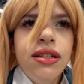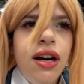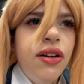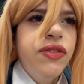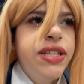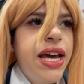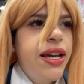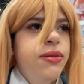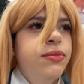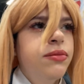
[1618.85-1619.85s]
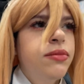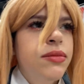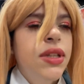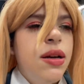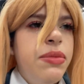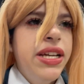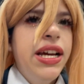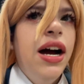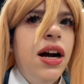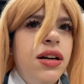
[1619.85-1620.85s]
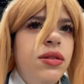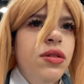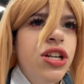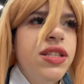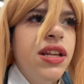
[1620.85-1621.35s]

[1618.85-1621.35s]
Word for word: of the day, but yeah, we're just